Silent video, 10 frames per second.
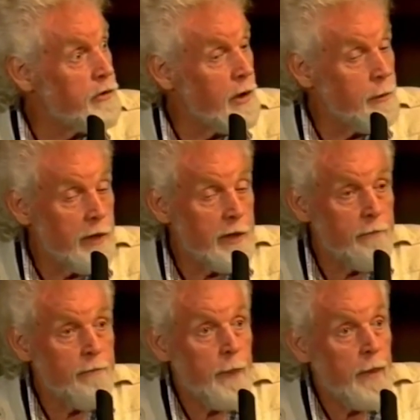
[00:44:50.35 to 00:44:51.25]
or something.
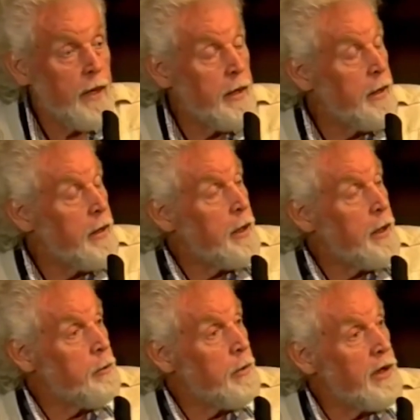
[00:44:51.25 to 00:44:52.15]

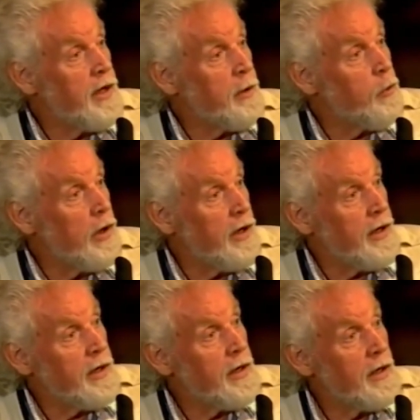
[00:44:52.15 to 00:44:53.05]
But
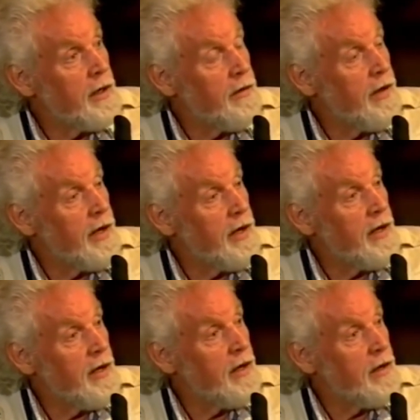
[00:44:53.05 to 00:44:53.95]
anyway,
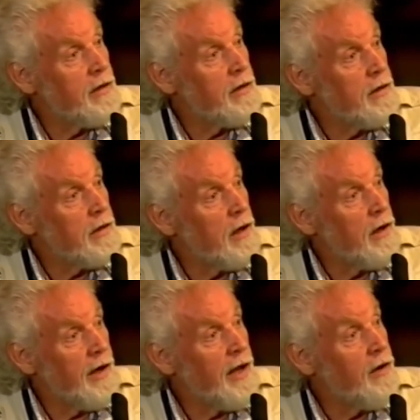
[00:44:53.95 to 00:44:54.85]
they
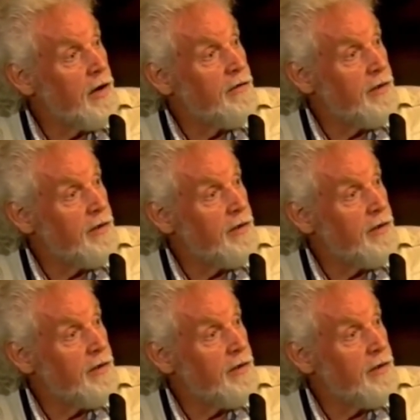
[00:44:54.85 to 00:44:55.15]
are now